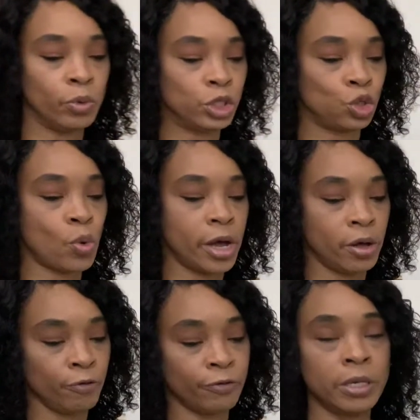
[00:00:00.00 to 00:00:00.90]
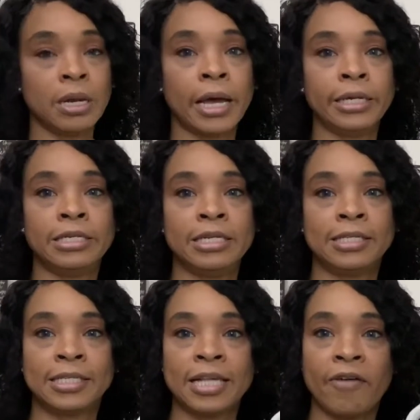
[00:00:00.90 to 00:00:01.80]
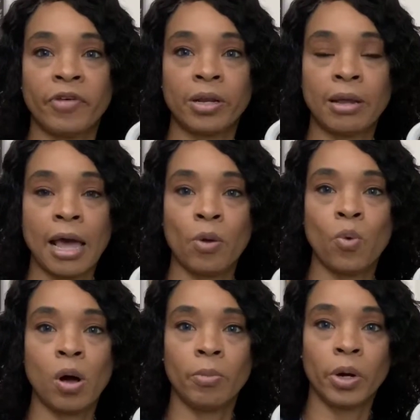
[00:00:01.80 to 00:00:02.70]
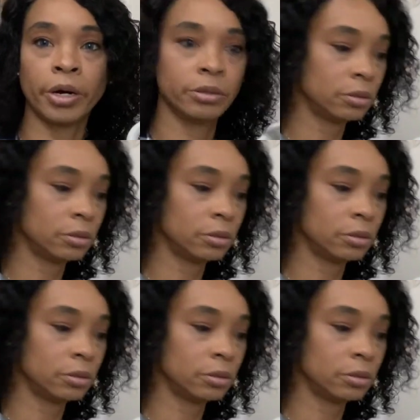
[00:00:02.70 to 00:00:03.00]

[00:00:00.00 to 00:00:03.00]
was $12.97 at Walmart